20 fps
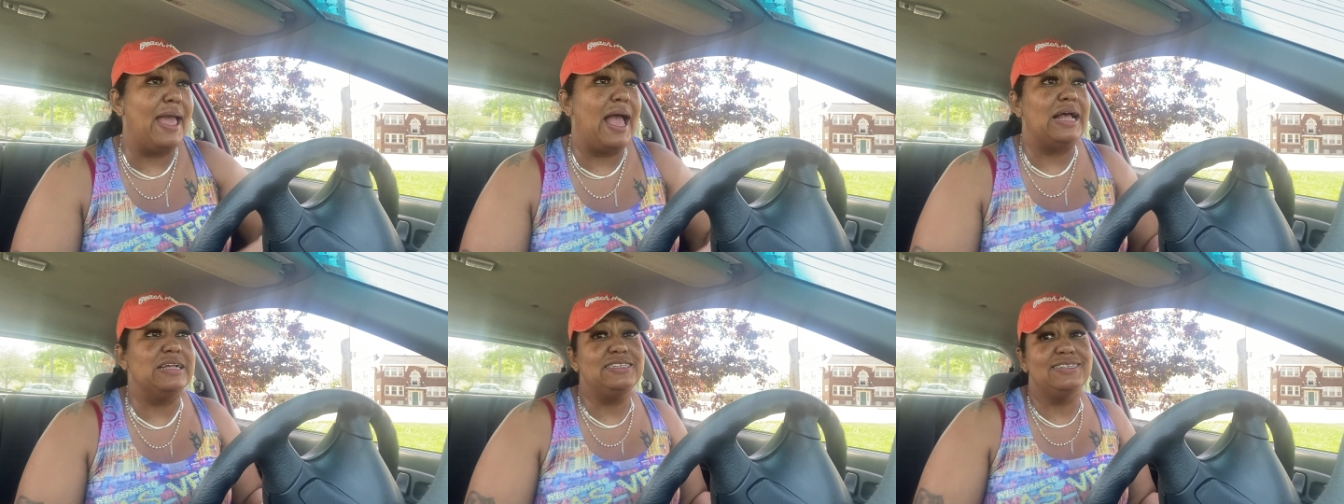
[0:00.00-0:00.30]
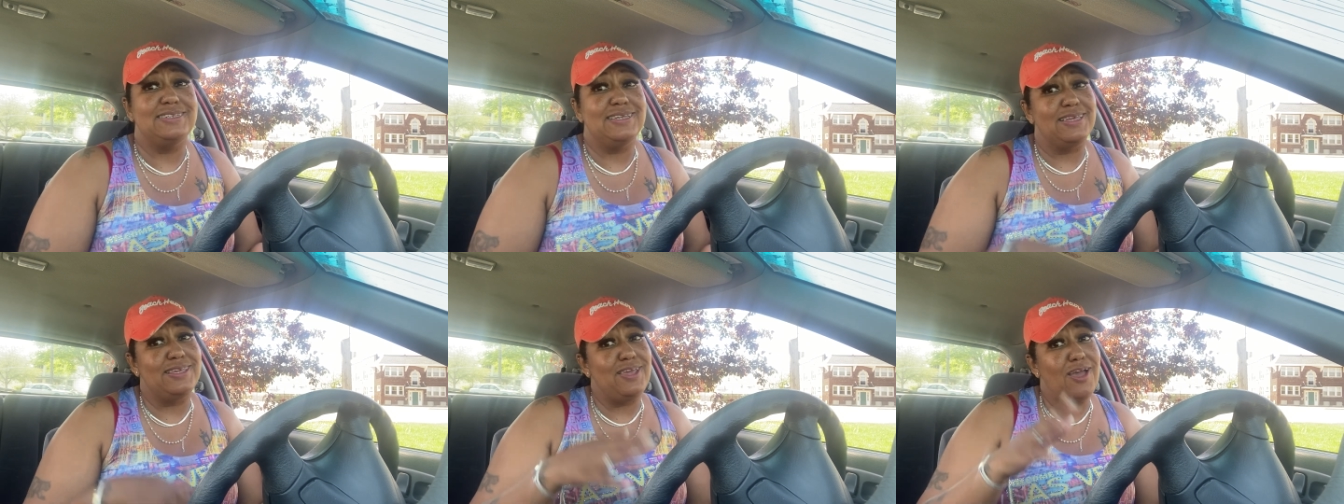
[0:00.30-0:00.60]
I
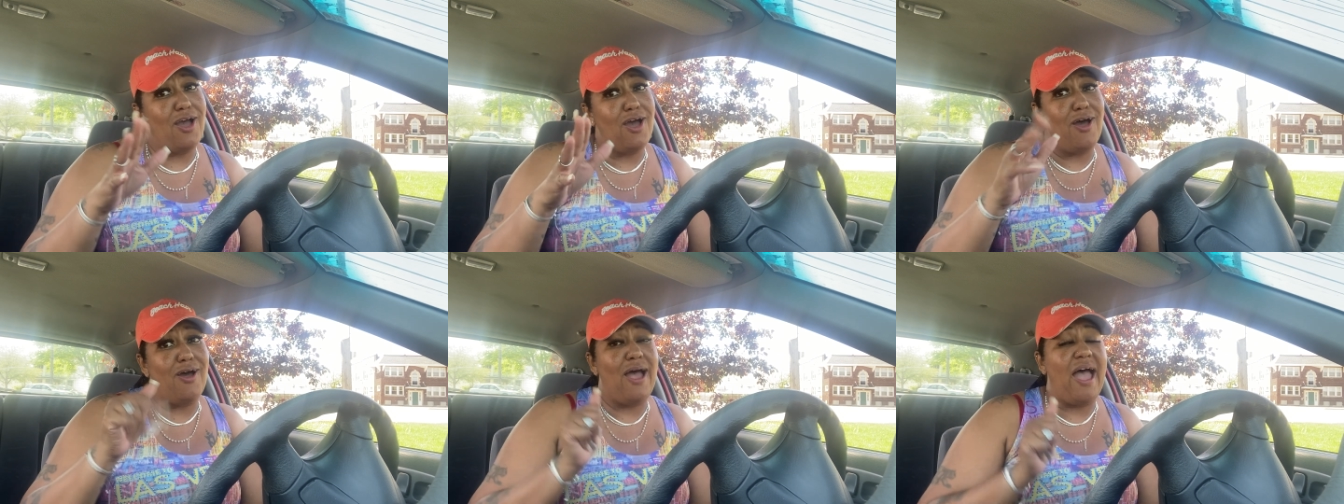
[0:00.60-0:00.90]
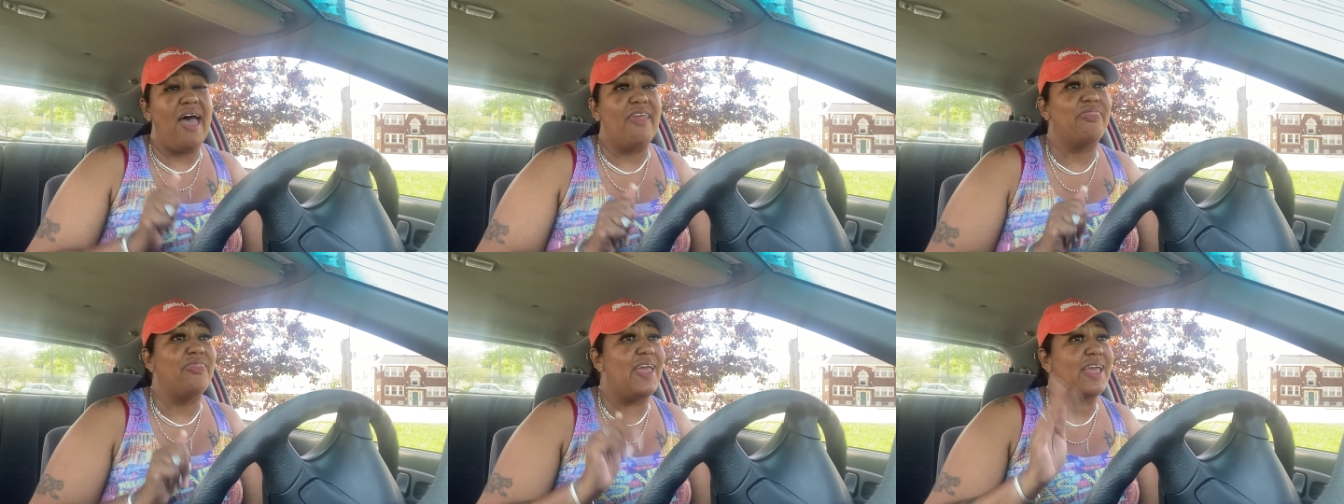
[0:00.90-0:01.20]
see y'all.
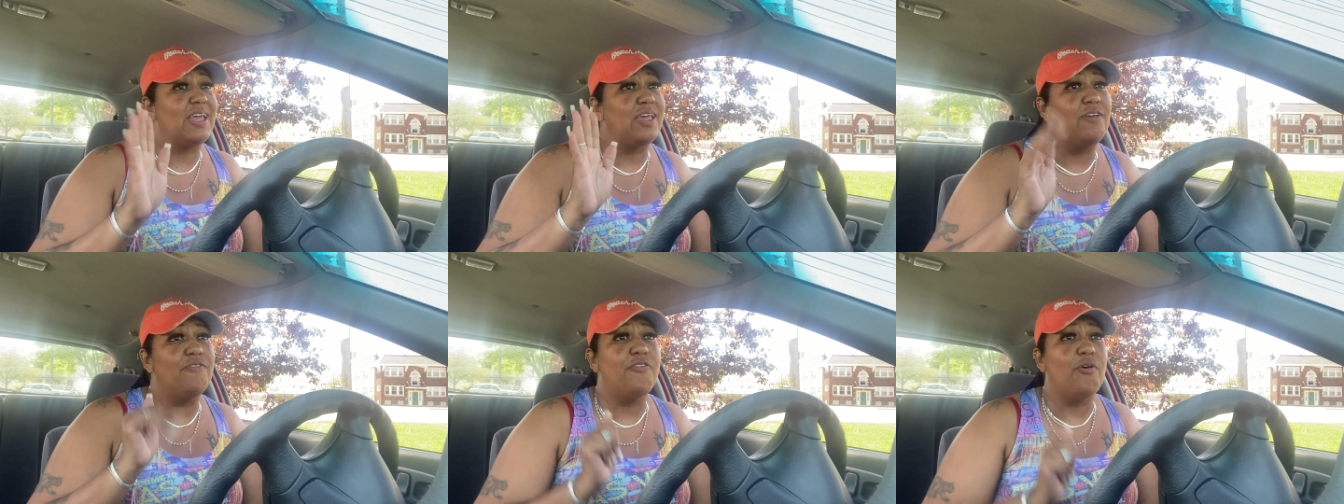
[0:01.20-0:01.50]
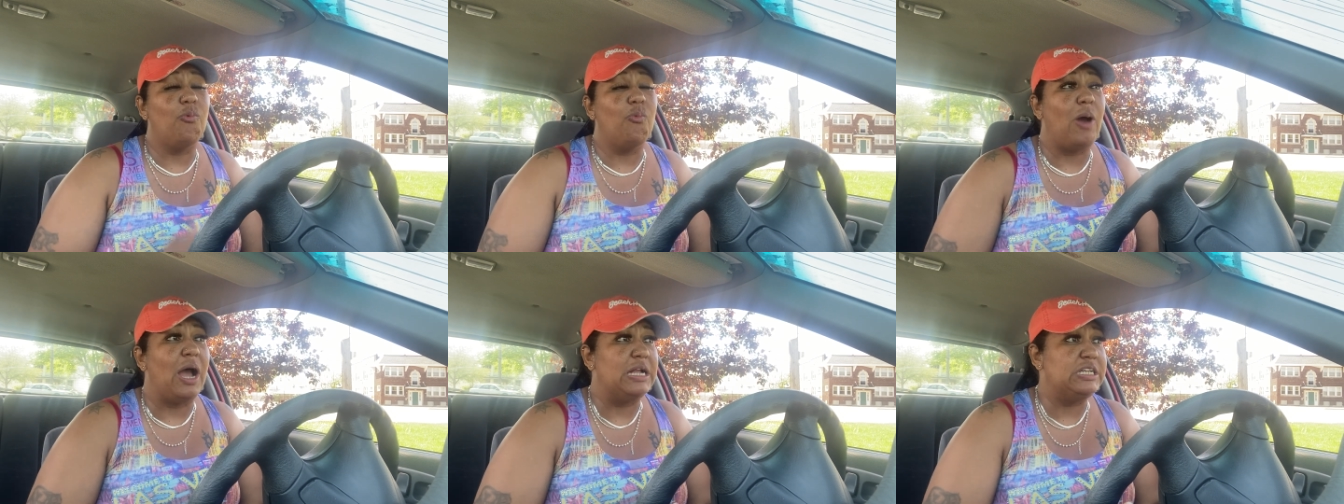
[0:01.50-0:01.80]
I thank you
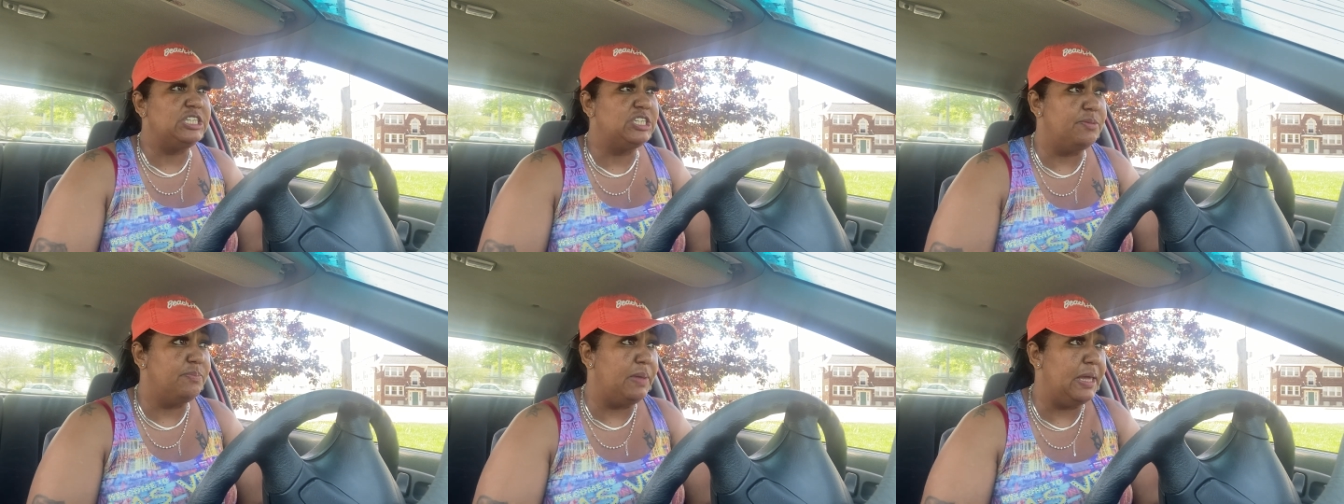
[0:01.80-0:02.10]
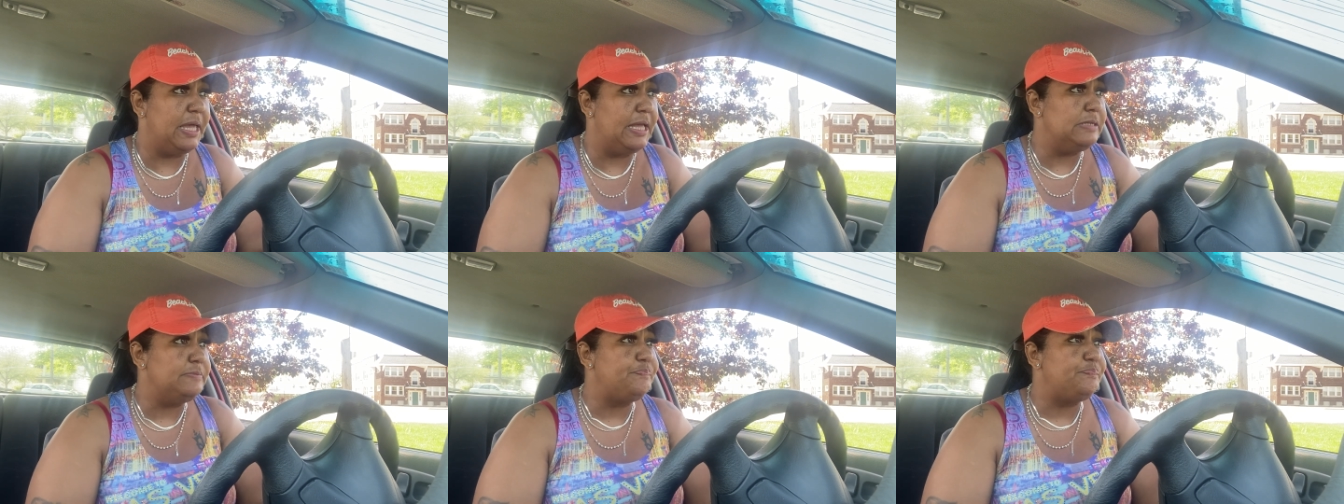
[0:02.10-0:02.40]
for watching
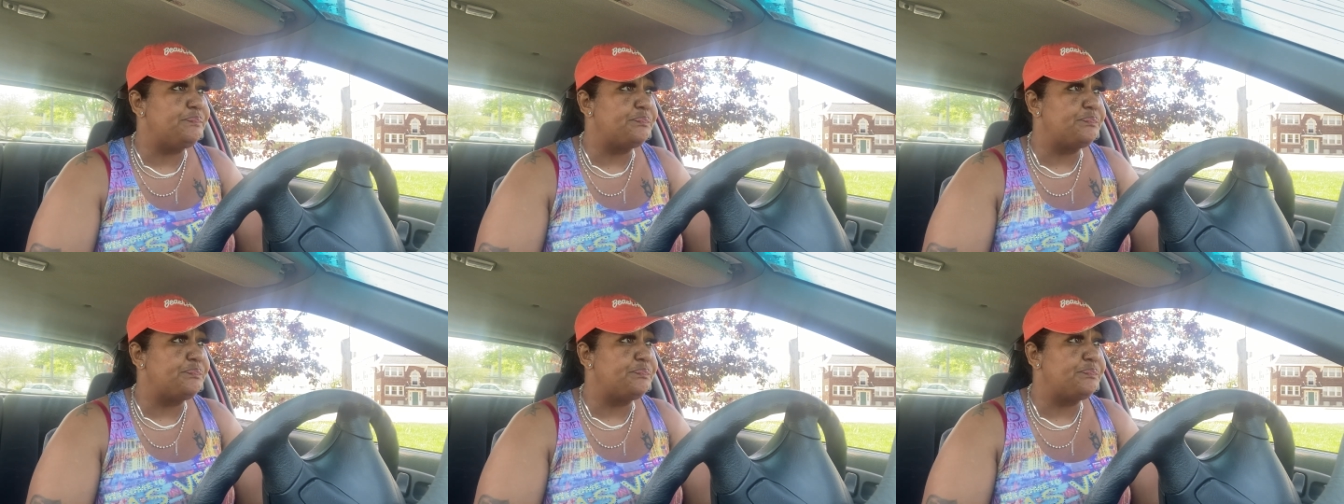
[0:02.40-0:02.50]
me.